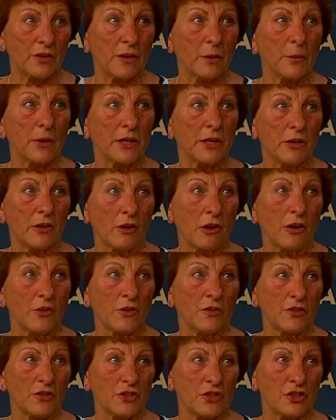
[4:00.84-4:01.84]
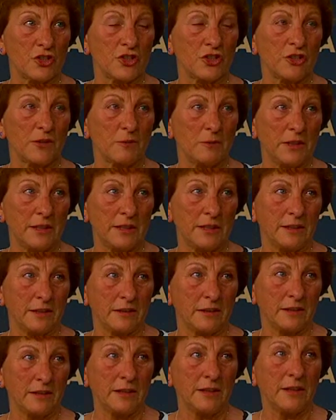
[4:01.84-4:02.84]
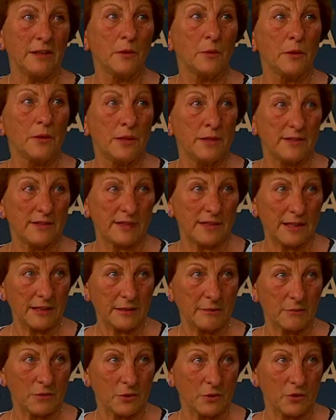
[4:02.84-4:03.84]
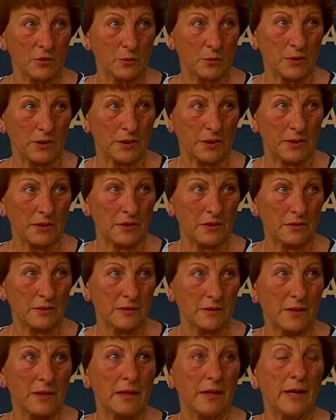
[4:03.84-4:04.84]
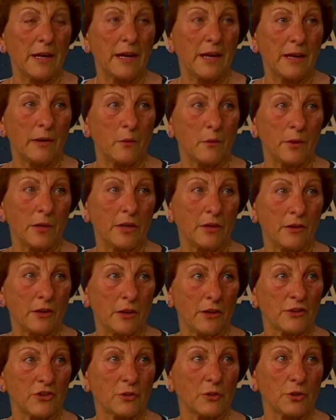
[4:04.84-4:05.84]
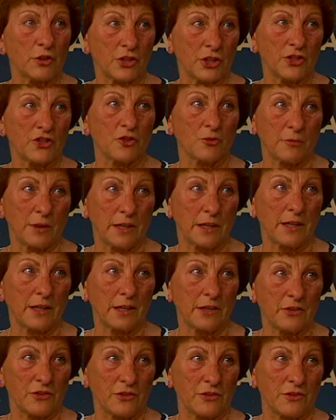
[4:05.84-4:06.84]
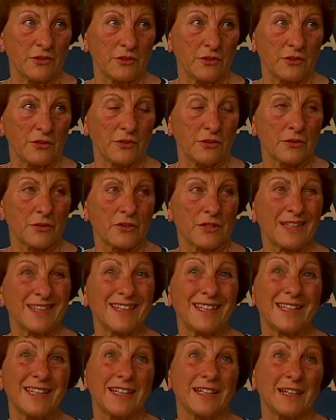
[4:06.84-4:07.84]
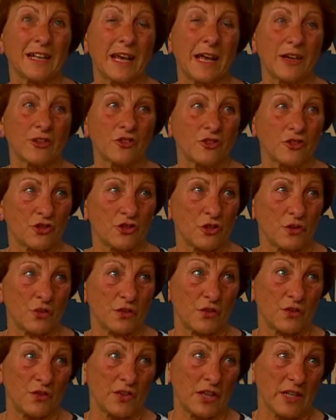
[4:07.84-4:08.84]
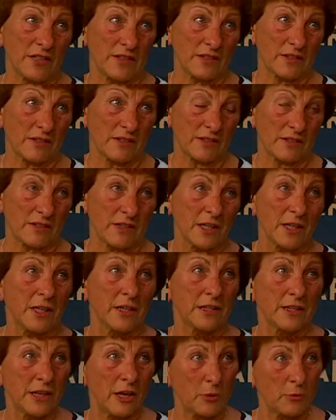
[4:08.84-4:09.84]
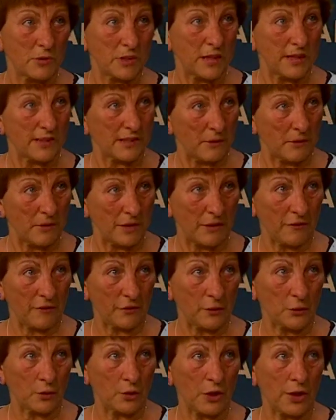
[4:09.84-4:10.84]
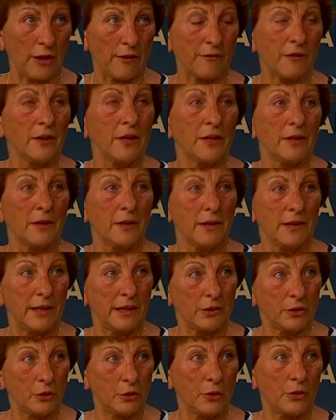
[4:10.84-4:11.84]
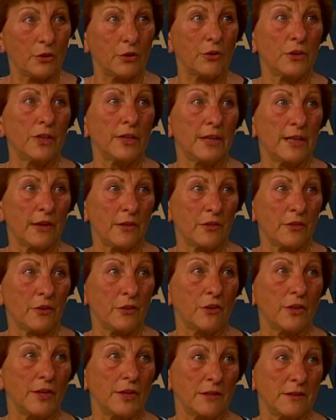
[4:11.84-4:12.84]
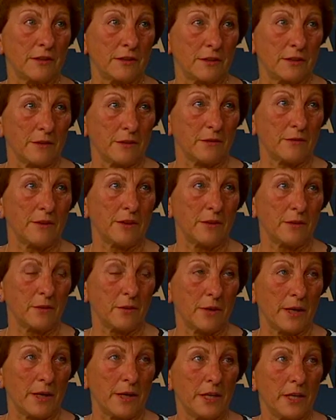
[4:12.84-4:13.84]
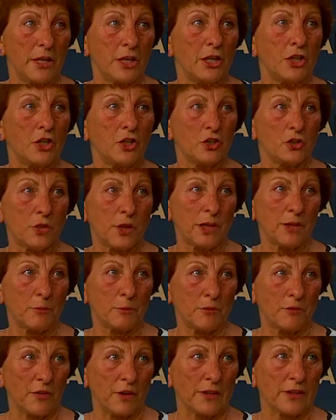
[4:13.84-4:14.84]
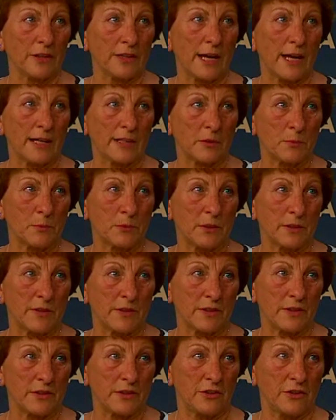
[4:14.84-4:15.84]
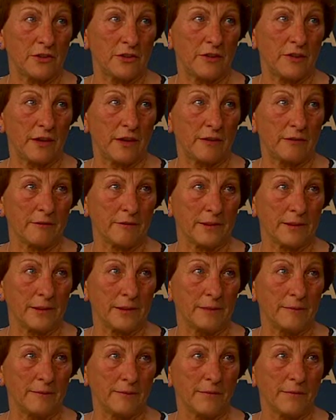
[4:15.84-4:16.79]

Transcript: then we can call the physician immediately. We can send them those readings, and we can also adjust their medications. So say they need an extra dose of Lasix to help take some of that fluid off. Get an order, get out there, get it done right away. Try to prevent a hospitalization that way.